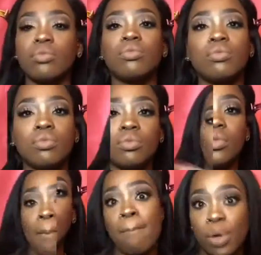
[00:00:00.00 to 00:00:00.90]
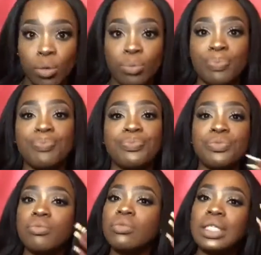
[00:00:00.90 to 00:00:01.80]
And boom,
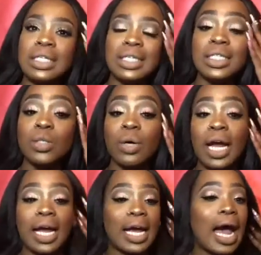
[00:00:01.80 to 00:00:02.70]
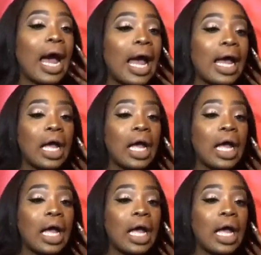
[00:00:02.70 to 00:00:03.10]
this is what I got.